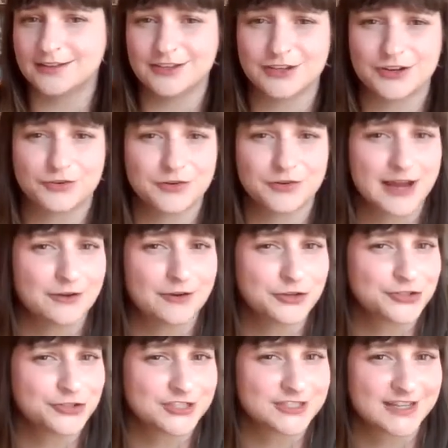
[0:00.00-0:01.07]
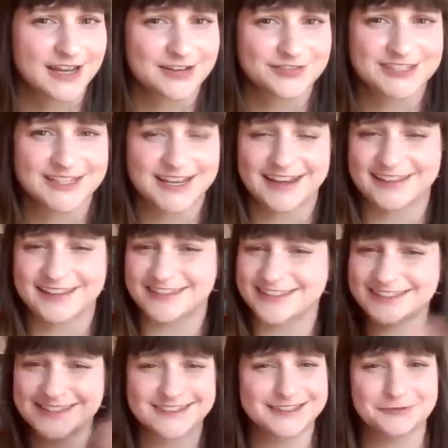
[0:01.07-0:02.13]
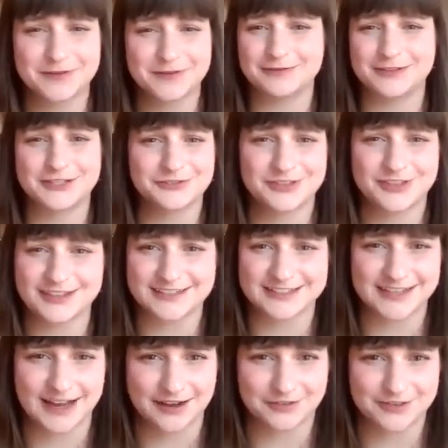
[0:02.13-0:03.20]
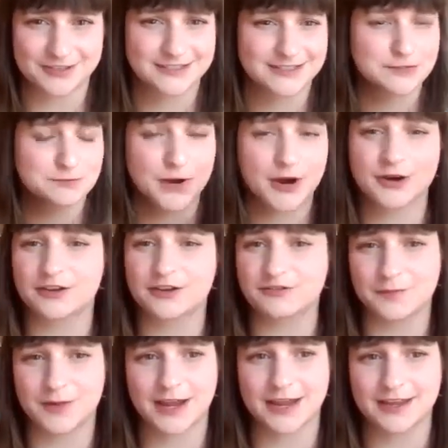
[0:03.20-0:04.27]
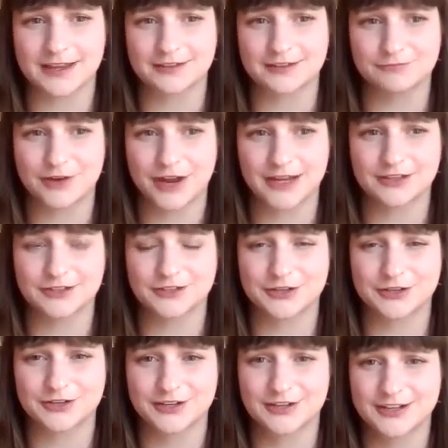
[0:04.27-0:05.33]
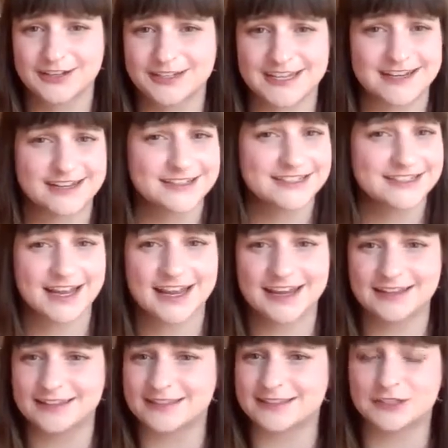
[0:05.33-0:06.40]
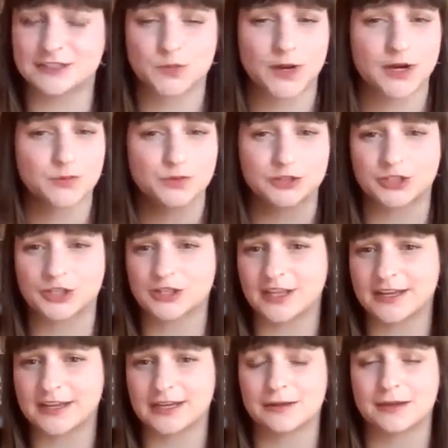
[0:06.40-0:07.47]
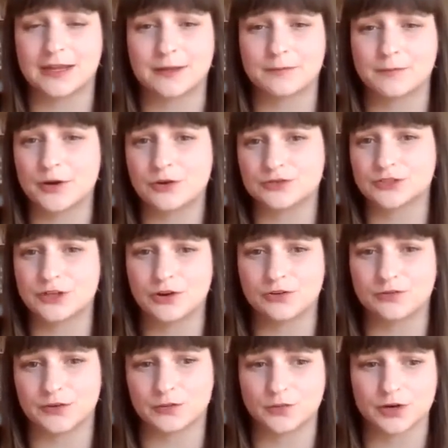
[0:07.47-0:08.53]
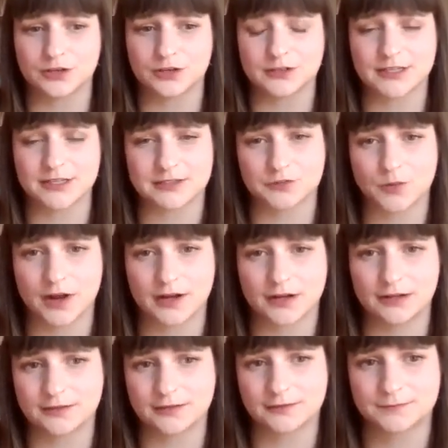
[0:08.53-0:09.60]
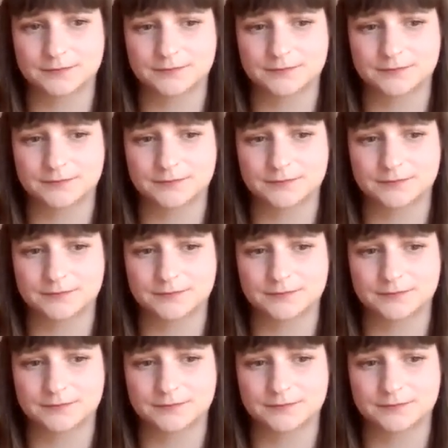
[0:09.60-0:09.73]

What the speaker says: now you're just kind of saying, this is the way we do things now. This is part of my regular day-to-day, and this is what it will look like in a post-COVID world as well?